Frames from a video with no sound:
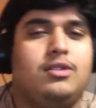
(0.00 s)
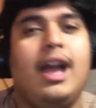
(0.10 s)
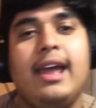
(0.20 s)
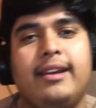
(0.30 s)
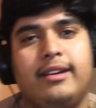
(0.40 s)

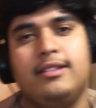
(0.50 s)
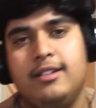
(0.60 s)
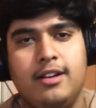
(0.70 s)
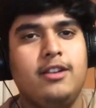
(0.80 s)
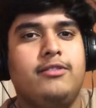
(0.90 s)
Canada.
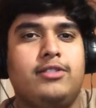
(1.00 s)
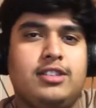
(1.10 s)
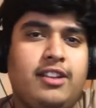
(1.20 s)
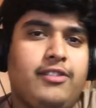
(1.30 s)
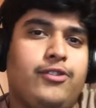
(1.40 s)

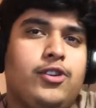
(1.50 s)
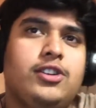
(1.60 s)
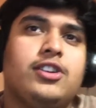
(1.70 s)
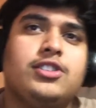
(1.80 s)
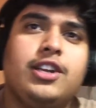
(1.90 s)
First ever foreign
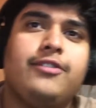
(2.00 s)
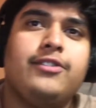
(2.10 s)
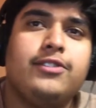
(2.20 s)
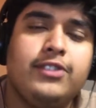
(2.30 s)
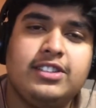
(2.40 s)
country I've
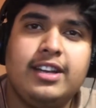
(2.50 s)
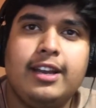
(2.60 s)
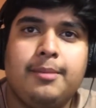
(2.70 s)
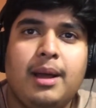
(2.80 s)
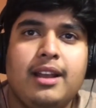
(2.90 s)
ever visited in my